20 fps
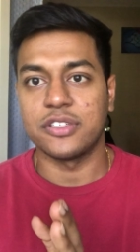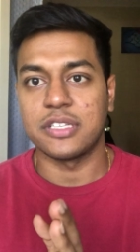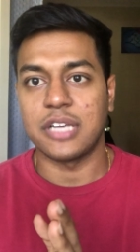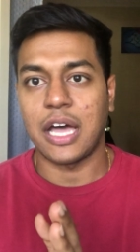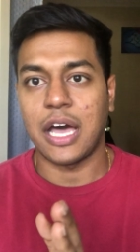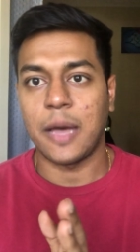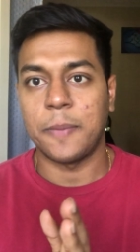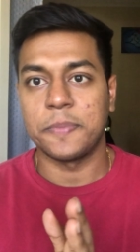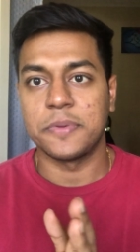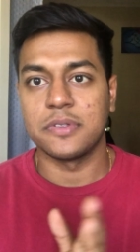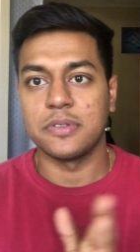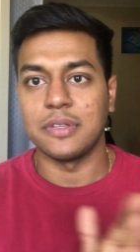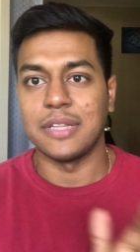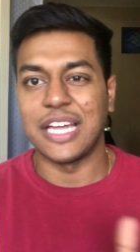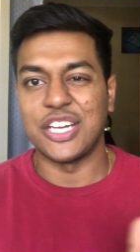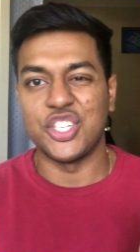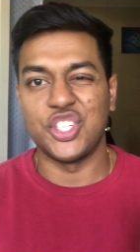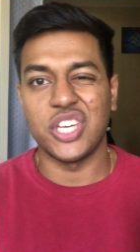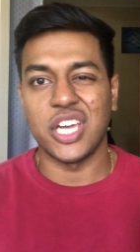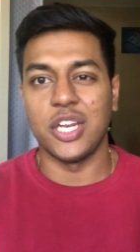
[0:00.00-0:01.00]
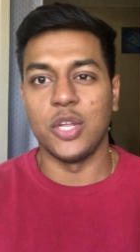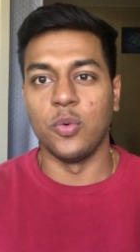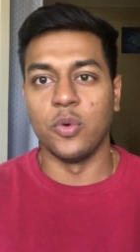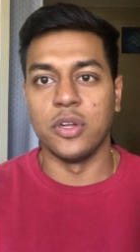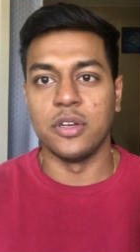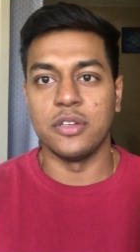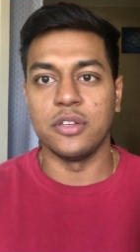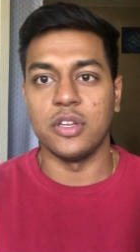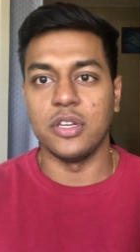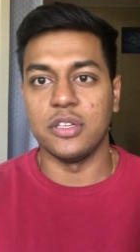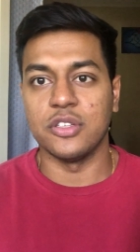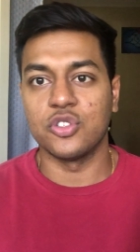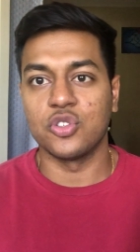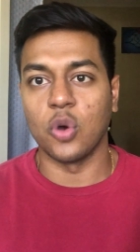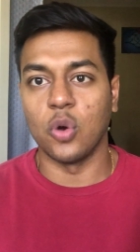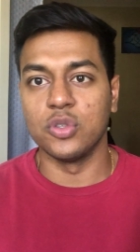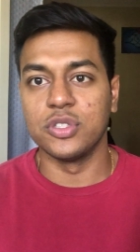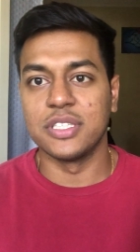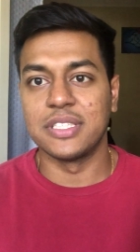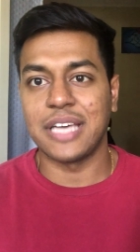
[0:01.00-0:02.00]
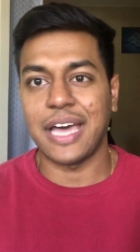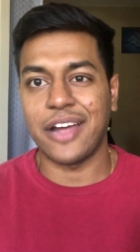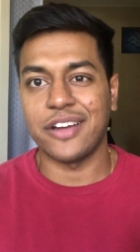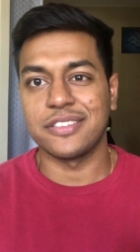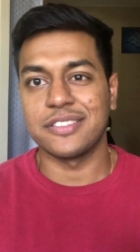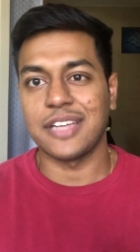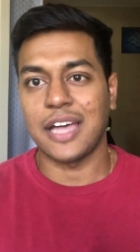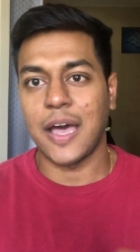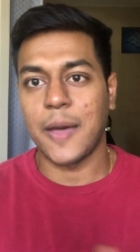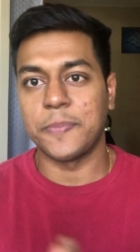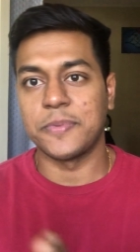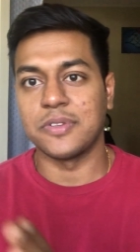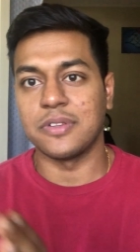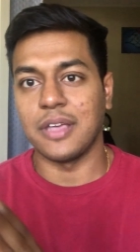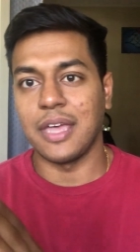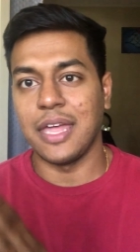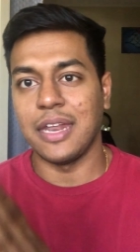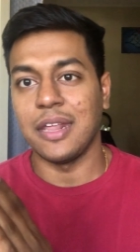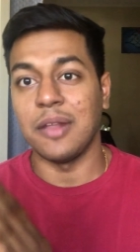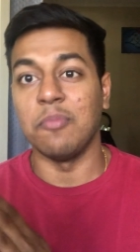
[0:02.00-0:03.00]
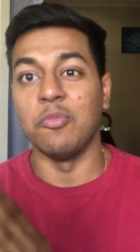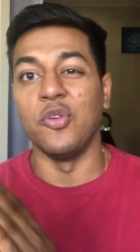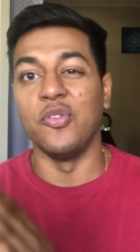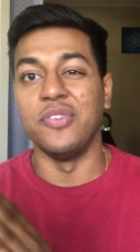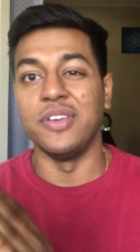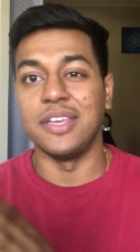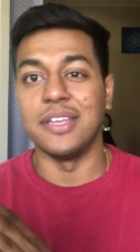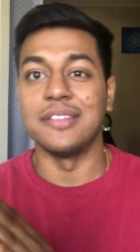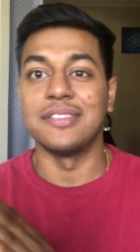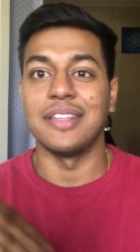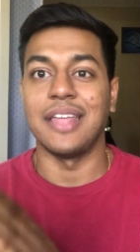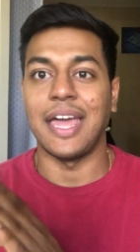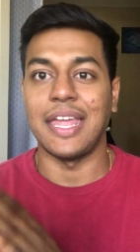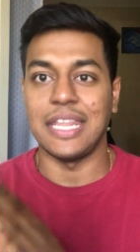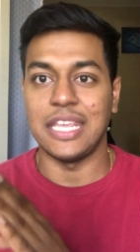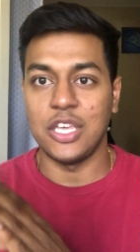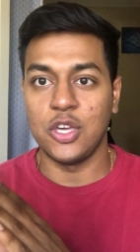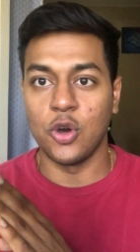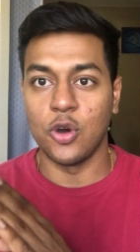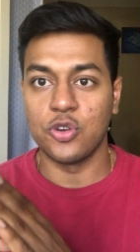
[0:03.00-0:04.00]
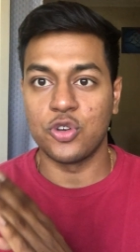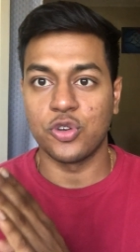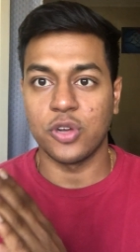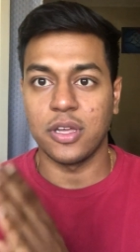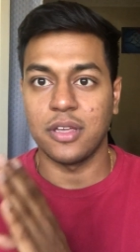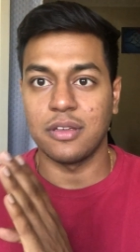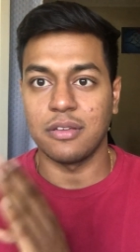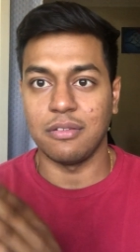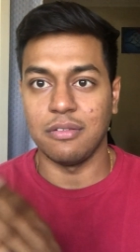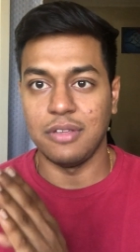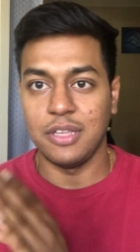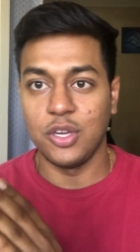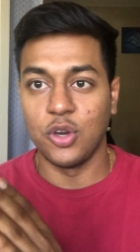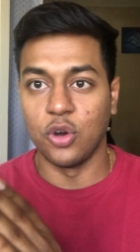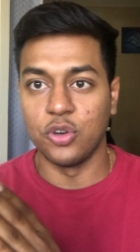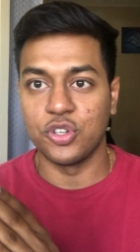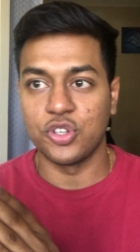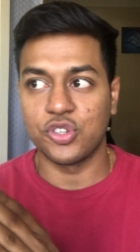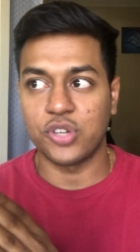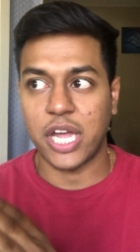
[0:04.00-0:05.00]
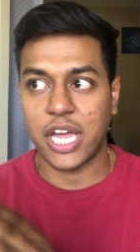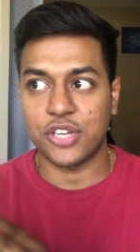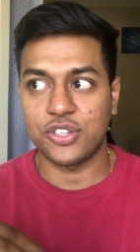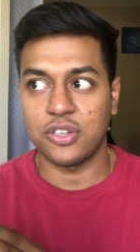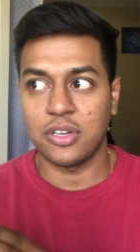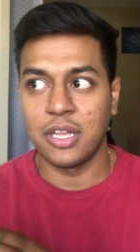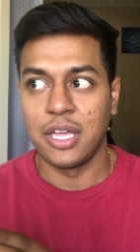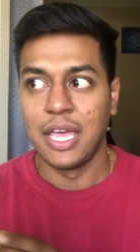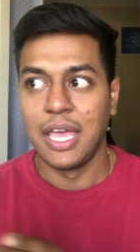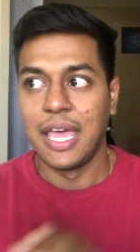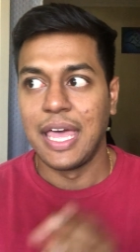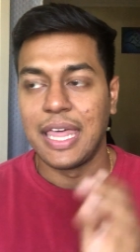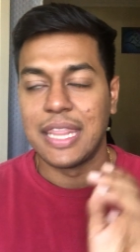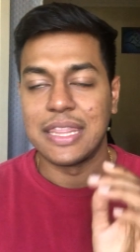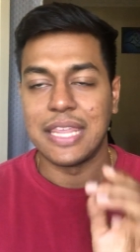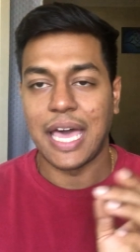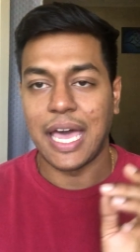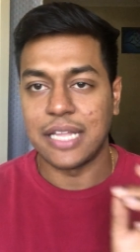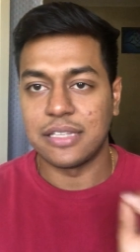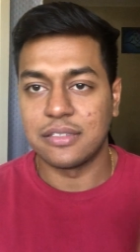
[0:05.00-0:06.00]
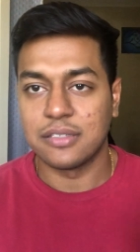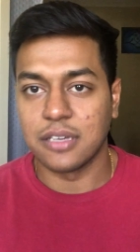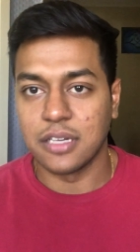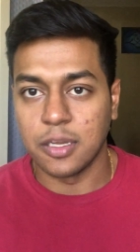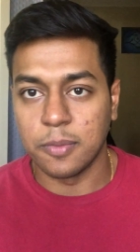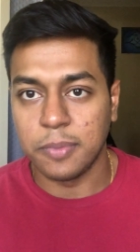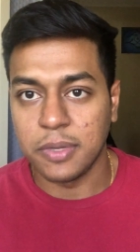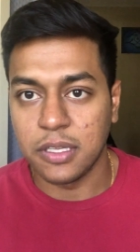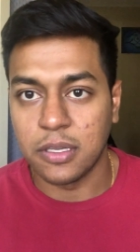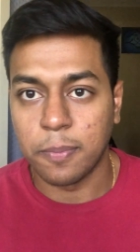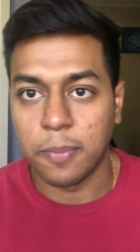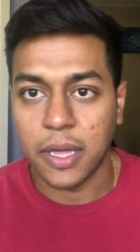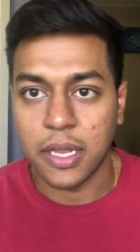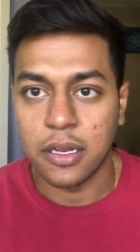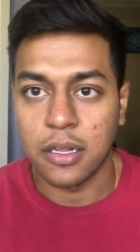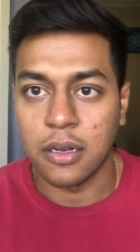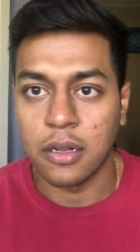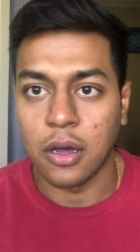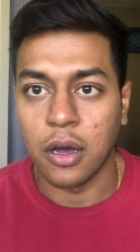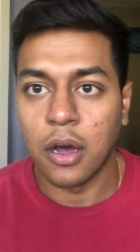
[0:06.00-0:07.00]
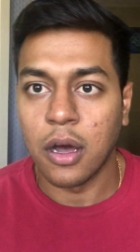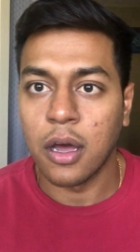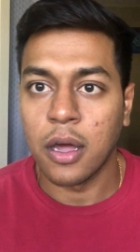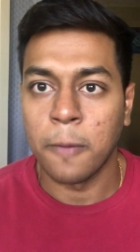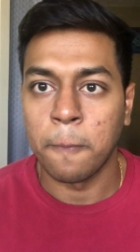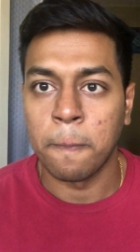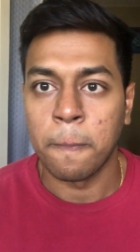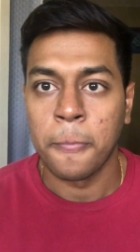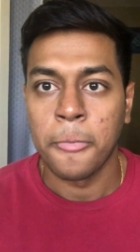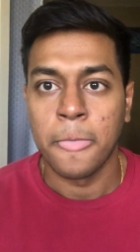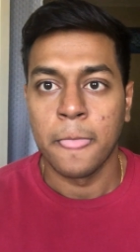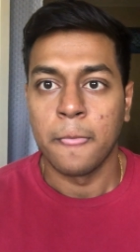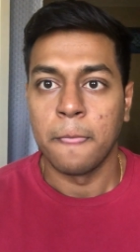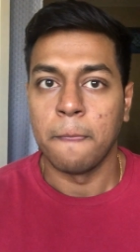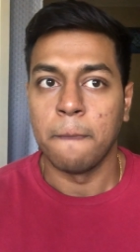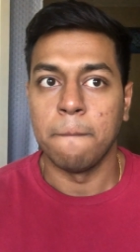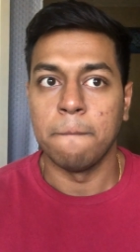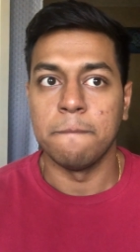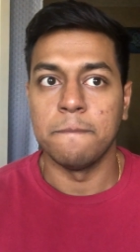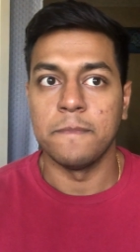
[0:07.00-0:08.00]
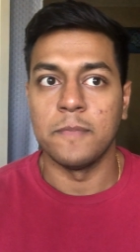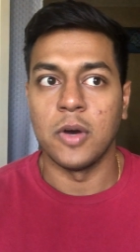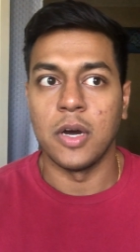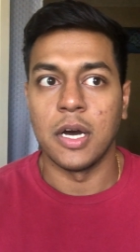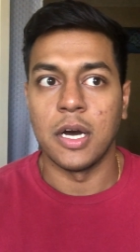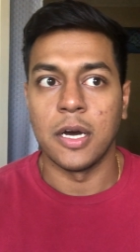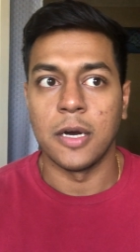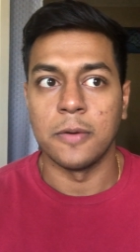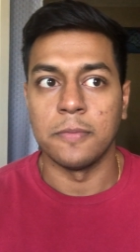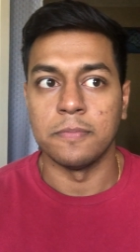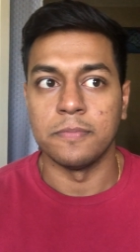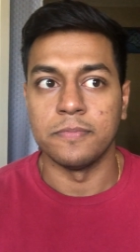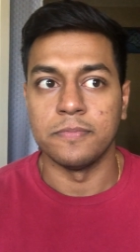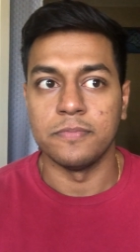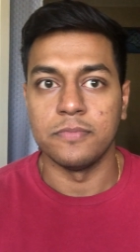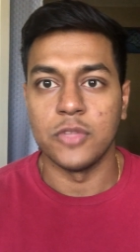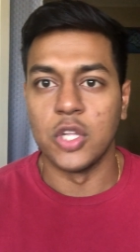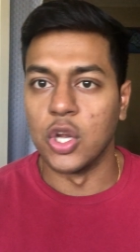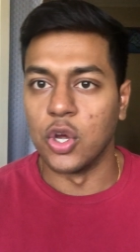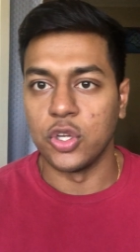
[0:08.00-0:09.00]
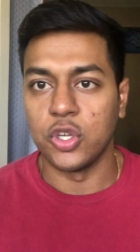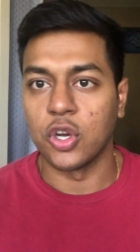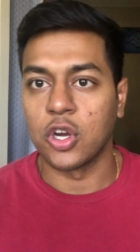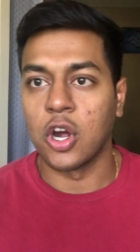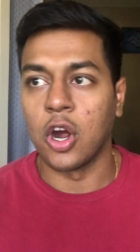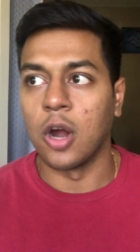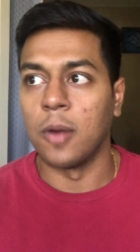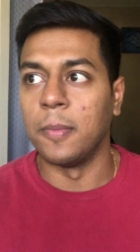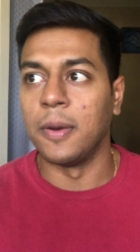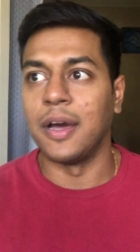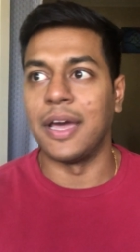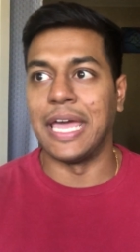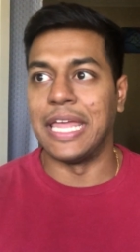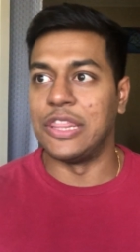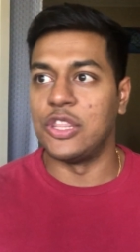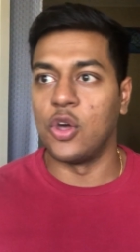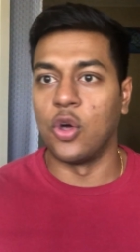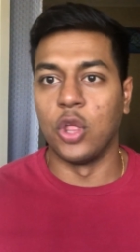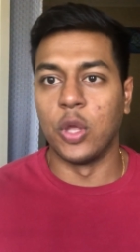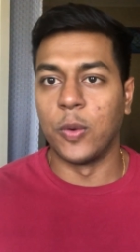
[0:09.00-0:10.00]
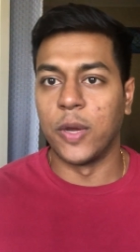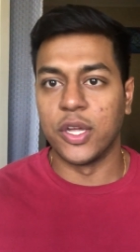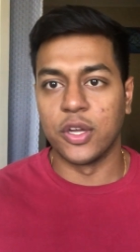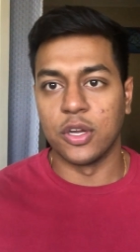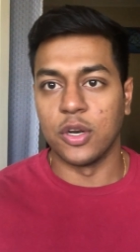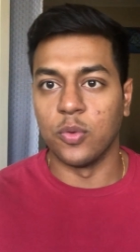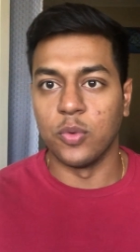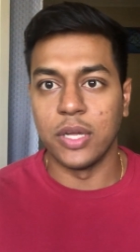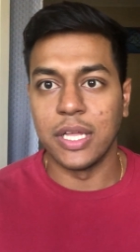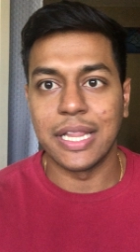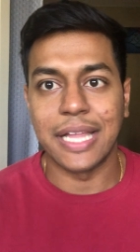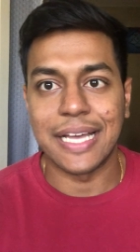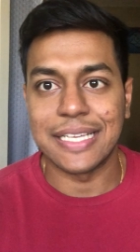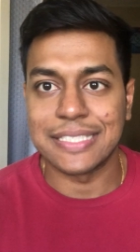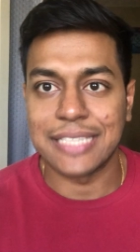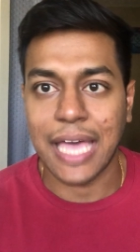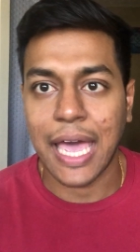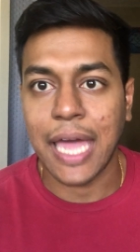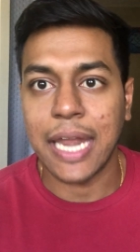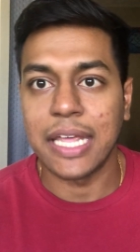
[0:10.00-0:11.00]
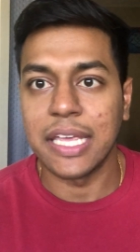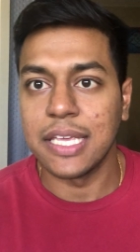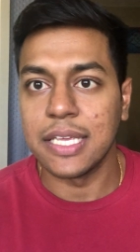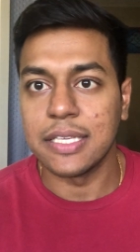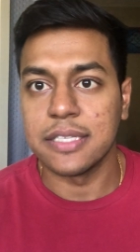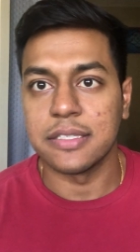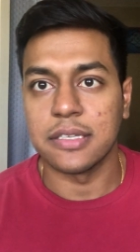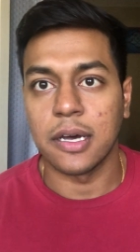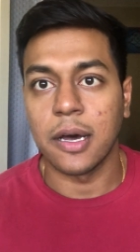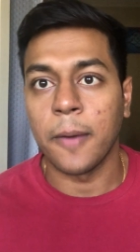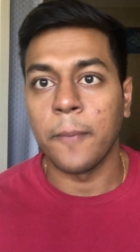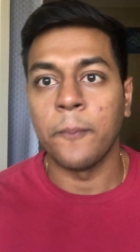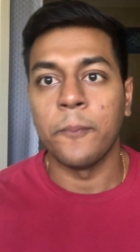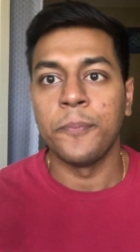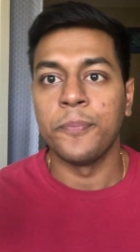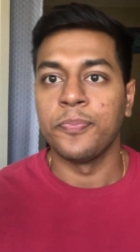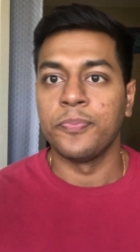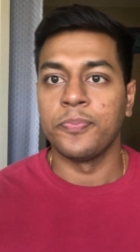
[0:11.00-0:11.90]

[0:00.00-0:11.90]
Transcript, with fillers: stops, that genuine soul desire stops, and it moving into that ego trick, ego distraction, that's gonna be dependent on um, you know, your karma. And the only way you're going to realize that is um,